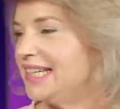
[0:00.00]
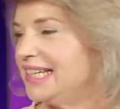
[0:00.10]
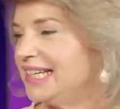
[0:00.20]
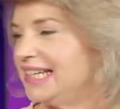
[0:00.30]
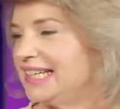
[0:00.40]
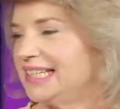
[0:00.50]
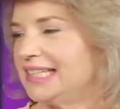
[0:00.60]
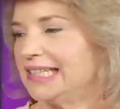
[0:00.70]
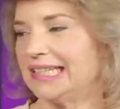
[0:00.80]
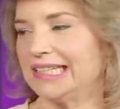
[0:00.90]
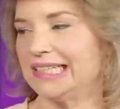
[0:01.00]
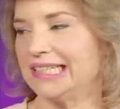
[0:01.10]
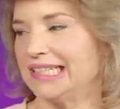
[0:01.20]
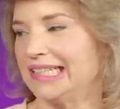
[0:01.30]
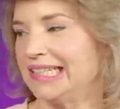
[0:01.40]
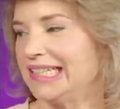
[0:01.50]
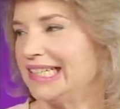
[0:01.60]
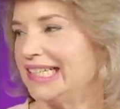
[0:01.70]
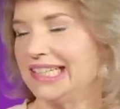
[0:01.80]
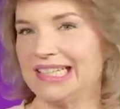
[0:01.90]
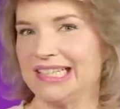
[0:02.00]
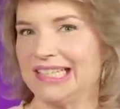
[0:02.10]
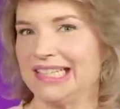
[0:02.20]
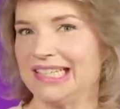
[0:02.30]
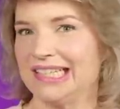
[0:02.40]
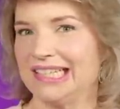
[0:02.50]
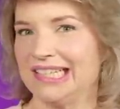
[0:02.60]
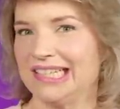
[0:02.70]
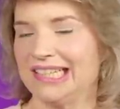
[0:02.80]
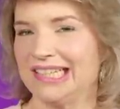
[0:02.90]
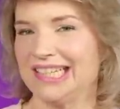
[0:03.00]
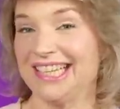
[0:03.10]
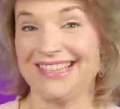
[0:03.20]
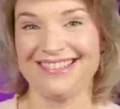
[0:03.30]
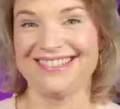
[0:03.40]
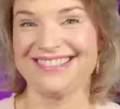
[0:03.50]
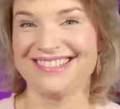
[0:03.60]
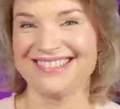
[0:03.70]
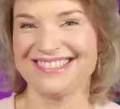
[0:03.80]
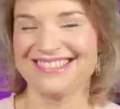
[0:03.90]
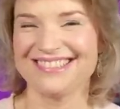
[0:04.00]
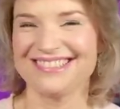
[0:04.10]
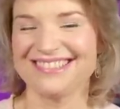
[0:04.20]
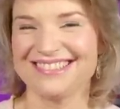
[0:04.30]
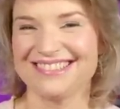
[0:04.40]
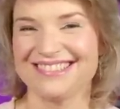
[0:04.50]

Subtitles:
(silent)